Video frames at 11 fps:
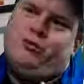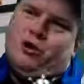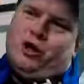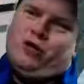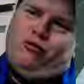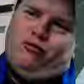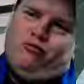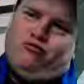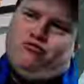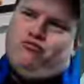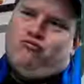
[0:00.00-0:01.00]
to be like, you know,
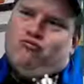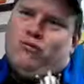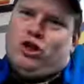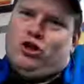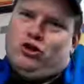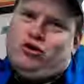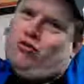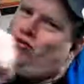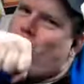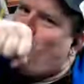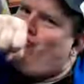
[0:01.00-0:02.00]
like this the whole time.